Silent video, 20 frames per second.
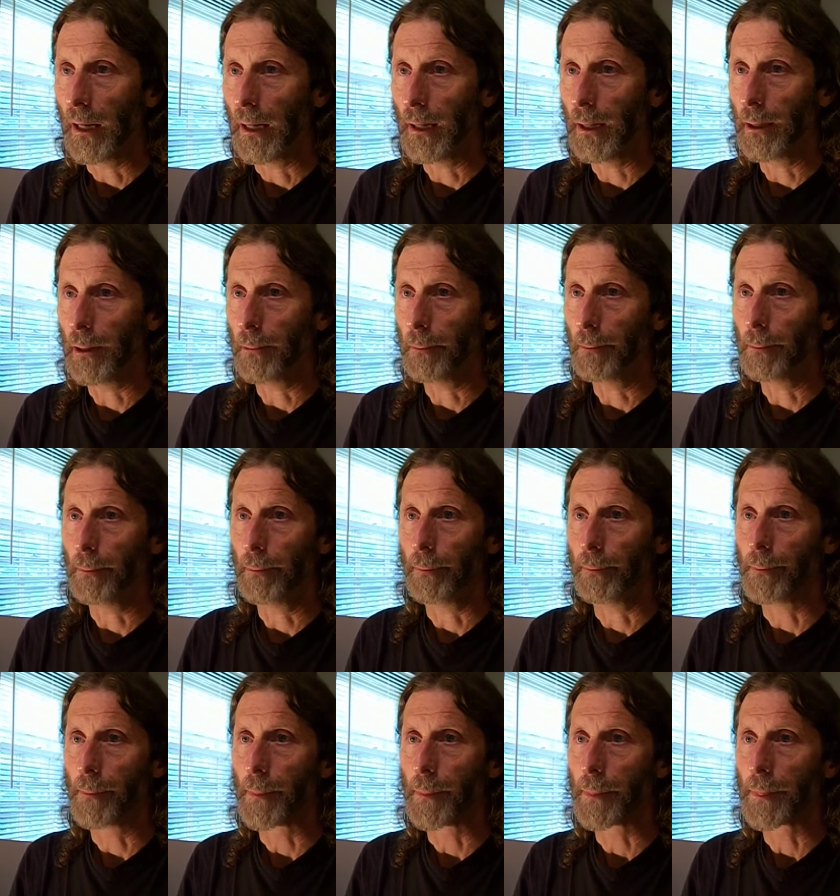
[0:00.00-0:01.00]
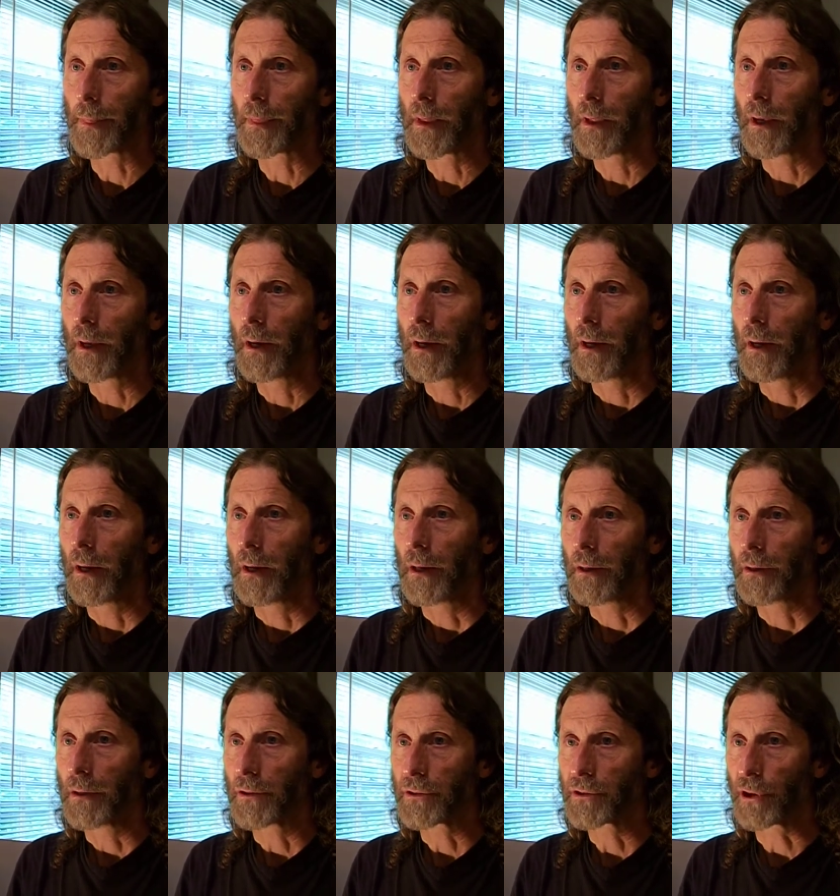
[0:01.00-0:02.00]
Um,
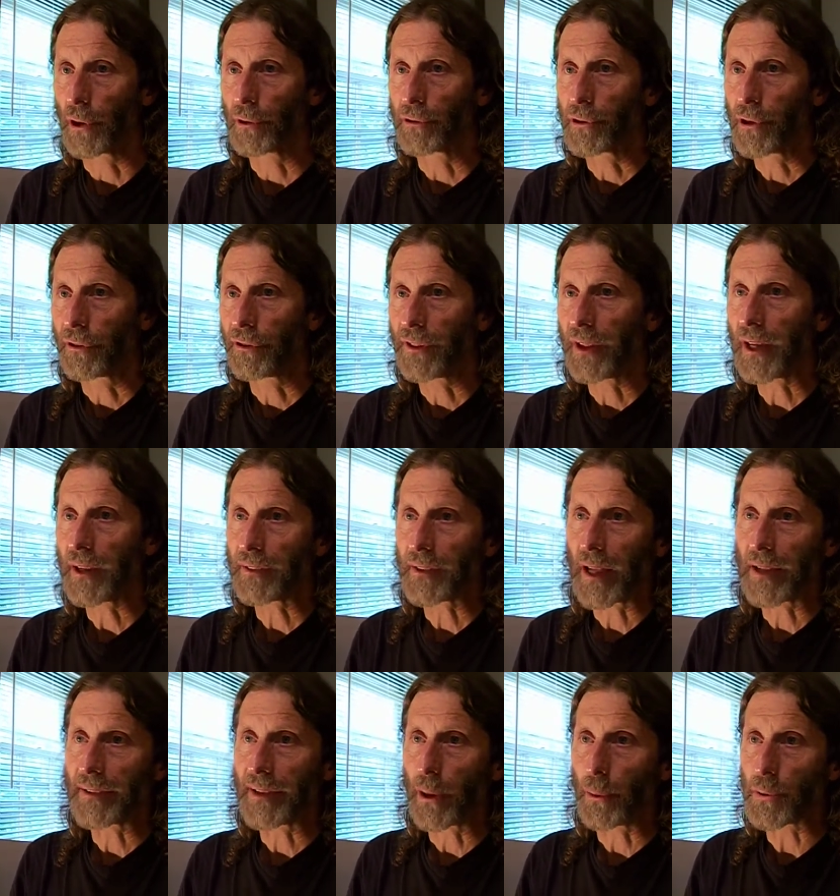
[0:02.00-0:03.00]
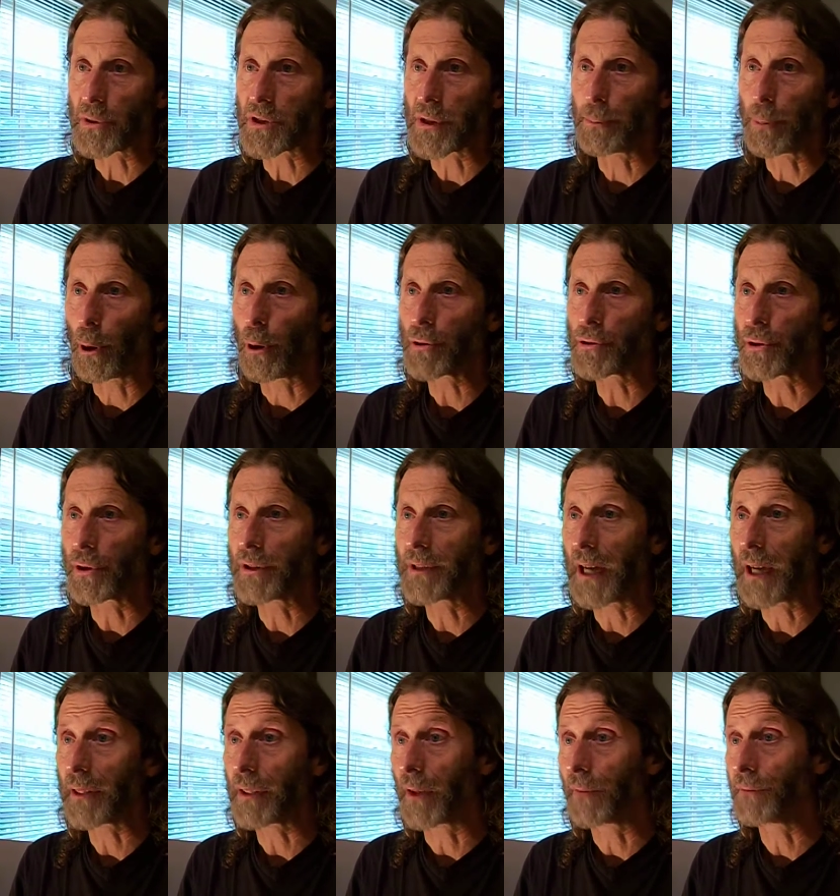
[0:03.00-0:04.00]
so to think that they were supposed to
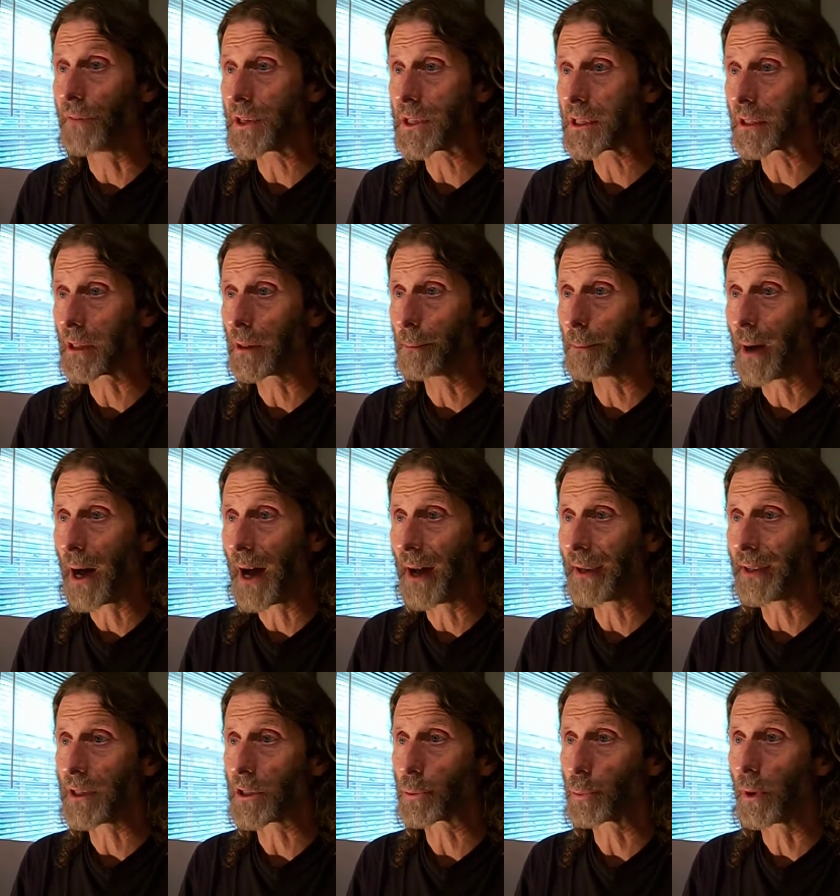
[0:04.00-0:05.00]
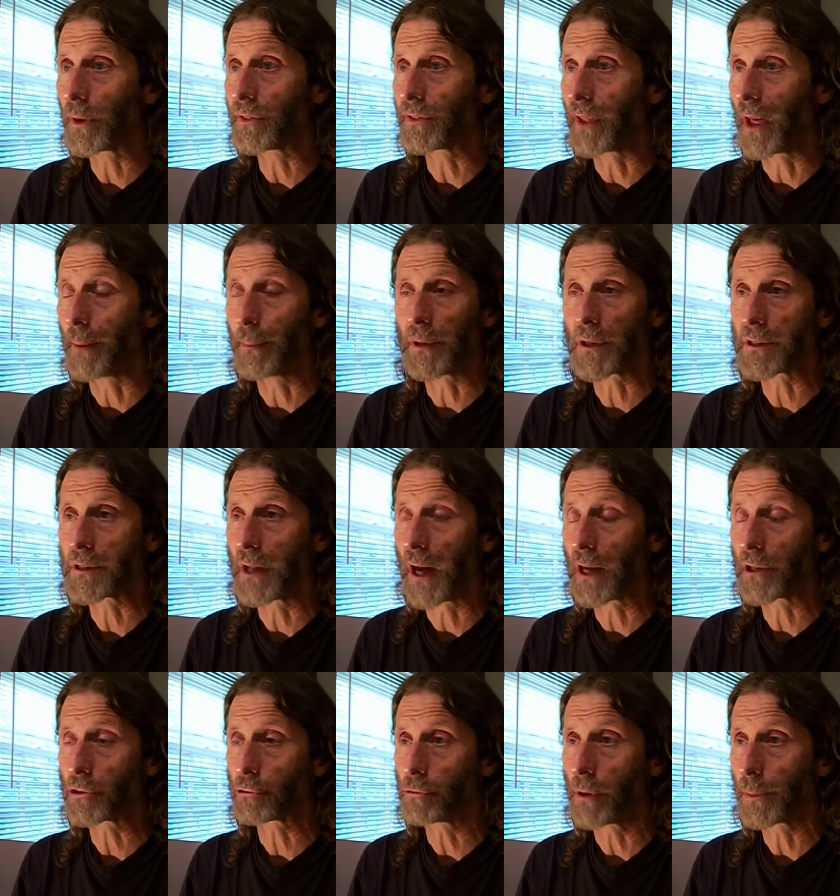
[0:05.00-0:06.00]
take their physical bodies with them is
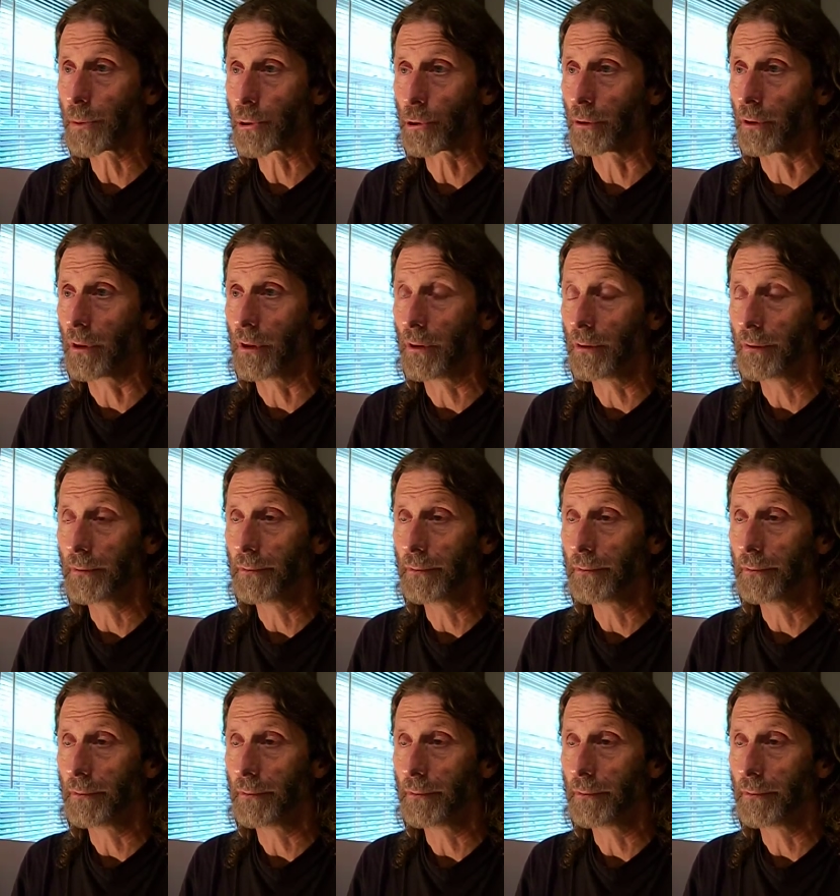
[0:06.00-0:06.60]
not scriptural.